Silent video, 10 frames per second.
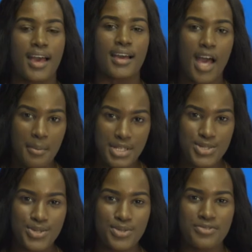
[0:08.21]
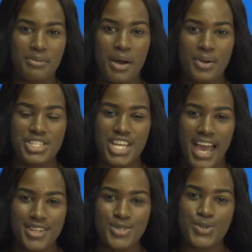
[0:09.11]
Coming to you from our
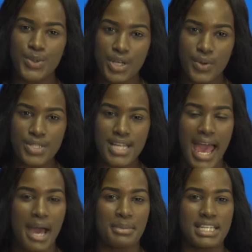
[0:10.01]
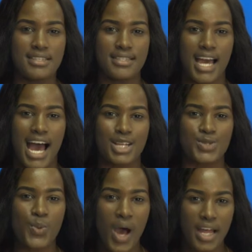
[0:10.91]
GIS studios, I am Anicia
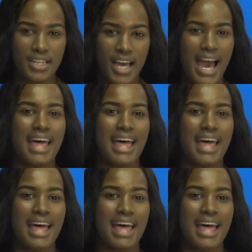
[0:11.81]
Antoine,